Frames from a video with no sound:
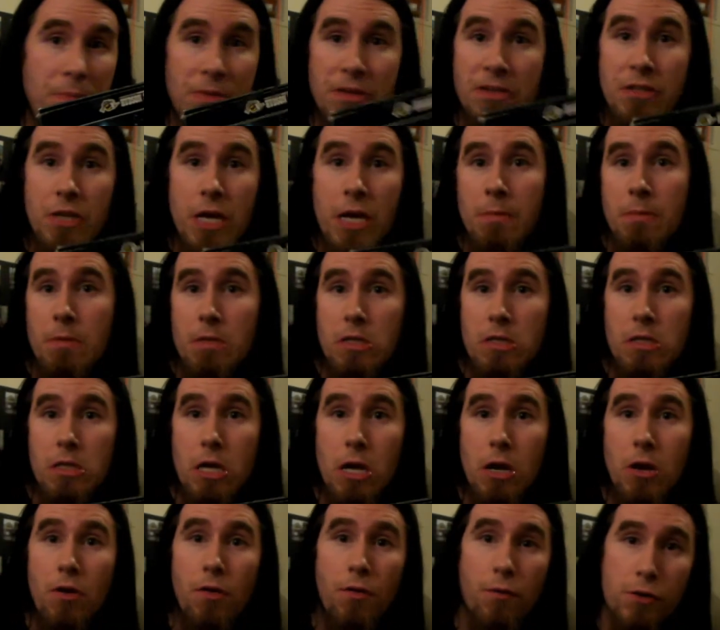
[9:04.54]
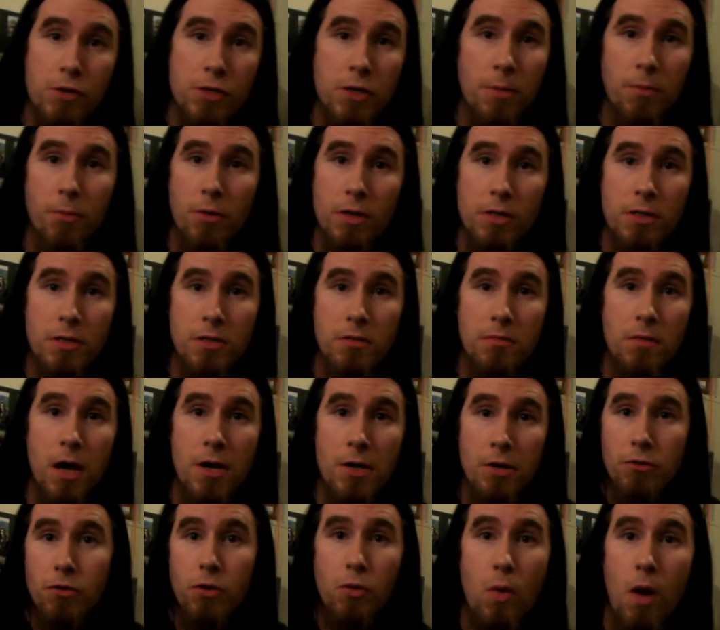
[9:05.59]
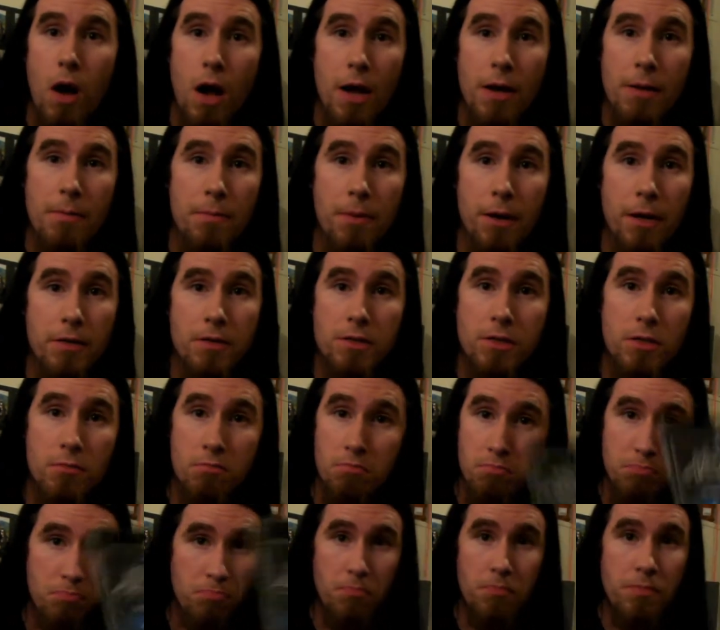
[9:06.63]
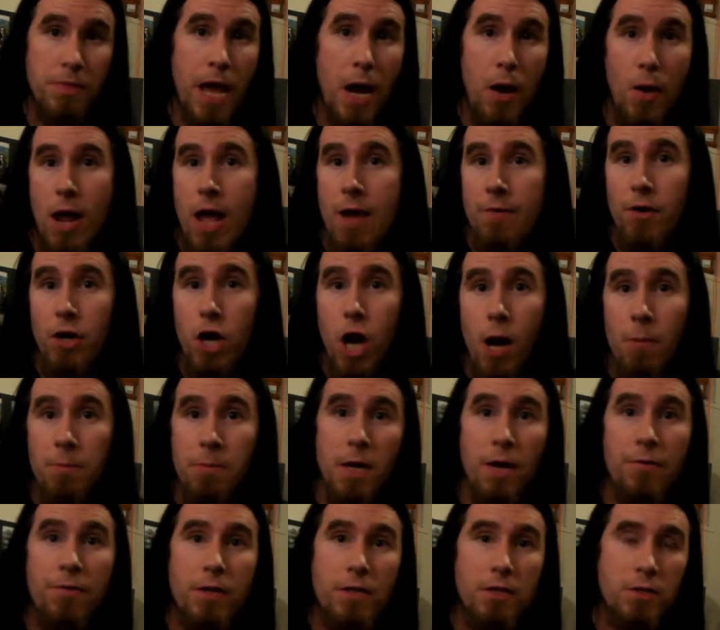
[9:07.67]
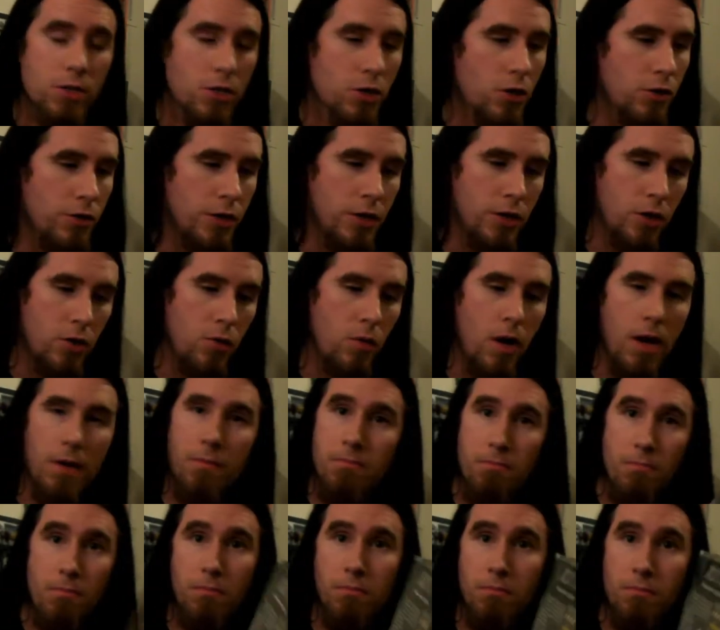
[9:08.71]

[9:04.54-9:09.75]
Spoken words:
this game isn't there for some reason. I don't know why, but now I have a copy of it. So you know what?